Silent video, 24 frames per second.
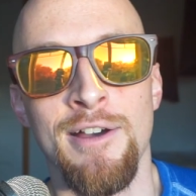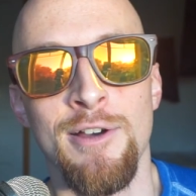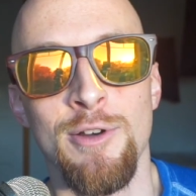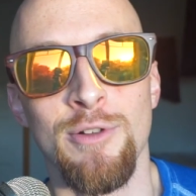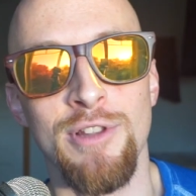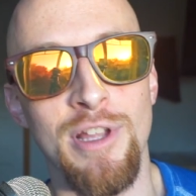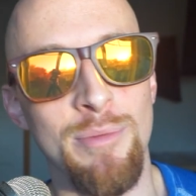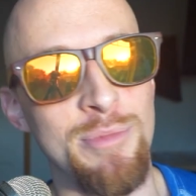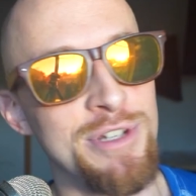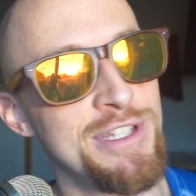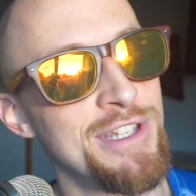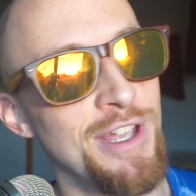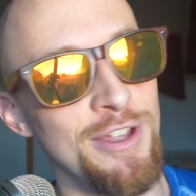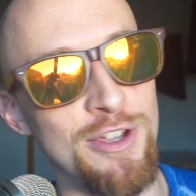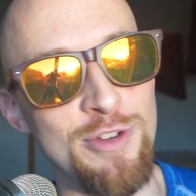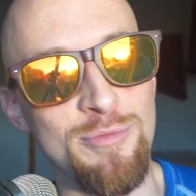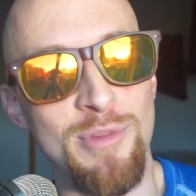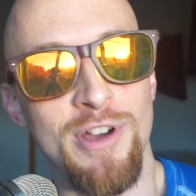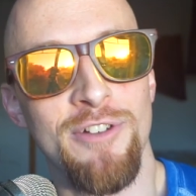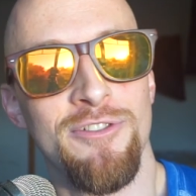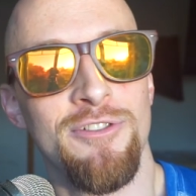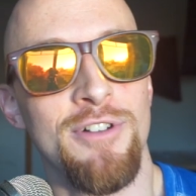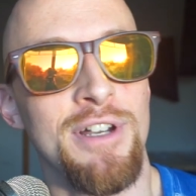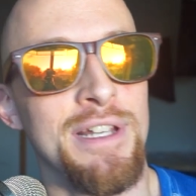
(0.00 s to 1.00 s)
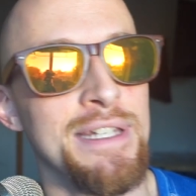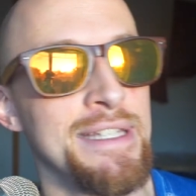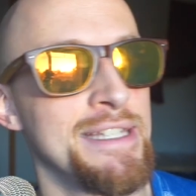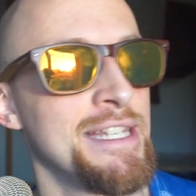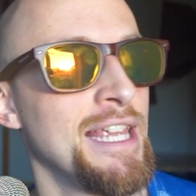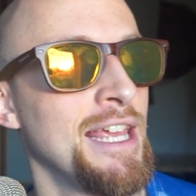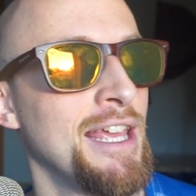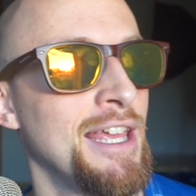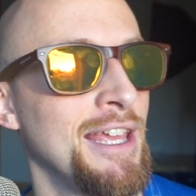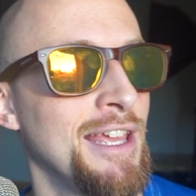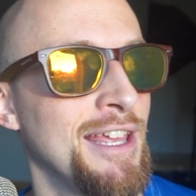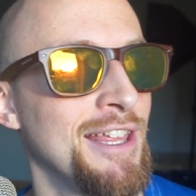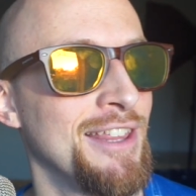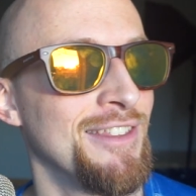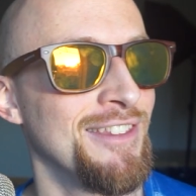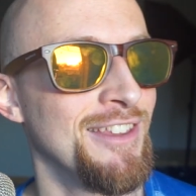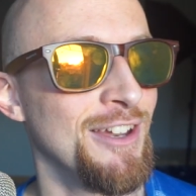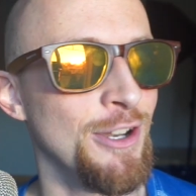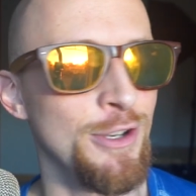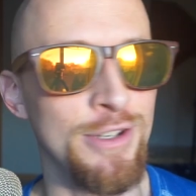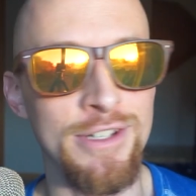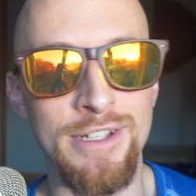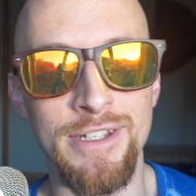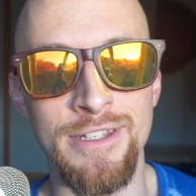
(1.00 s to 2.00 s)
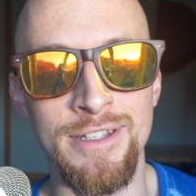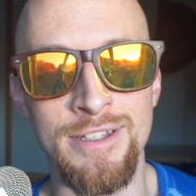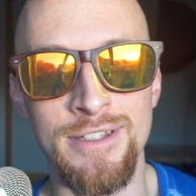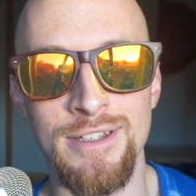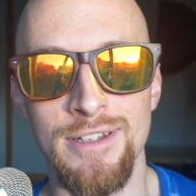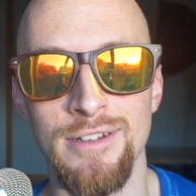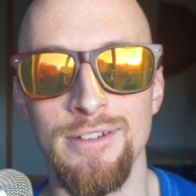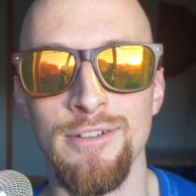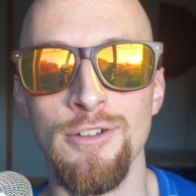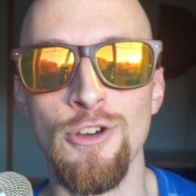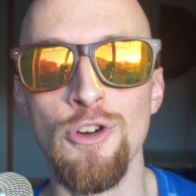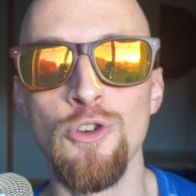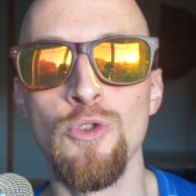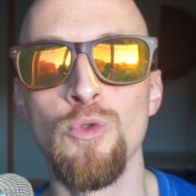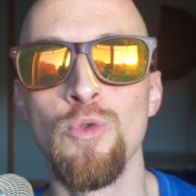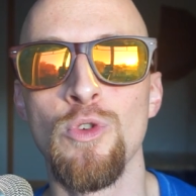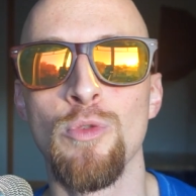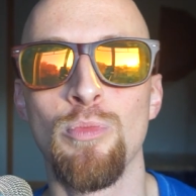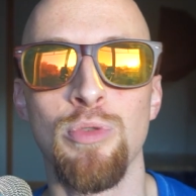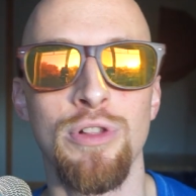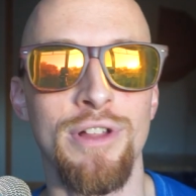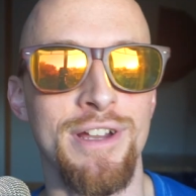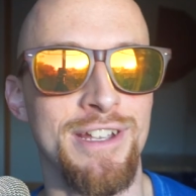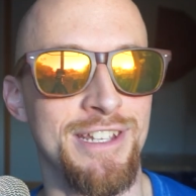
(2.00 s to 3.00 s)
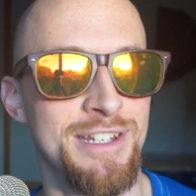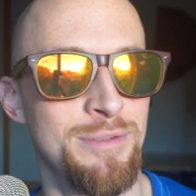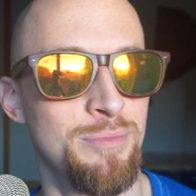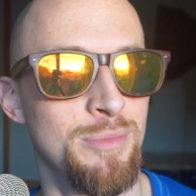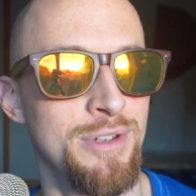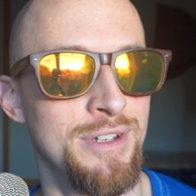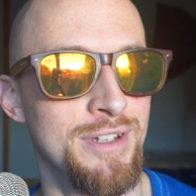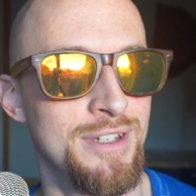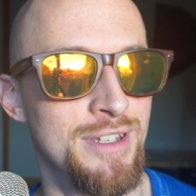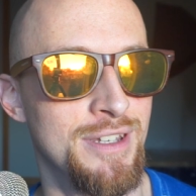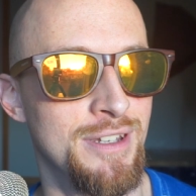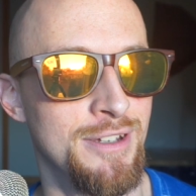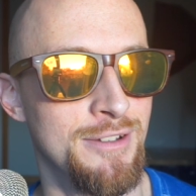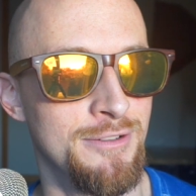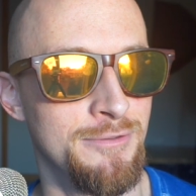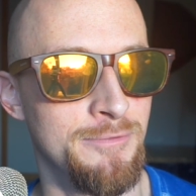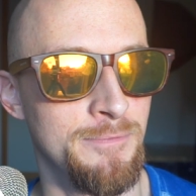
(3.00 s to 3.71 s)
Well, let me tell you, my friends, there is no replacement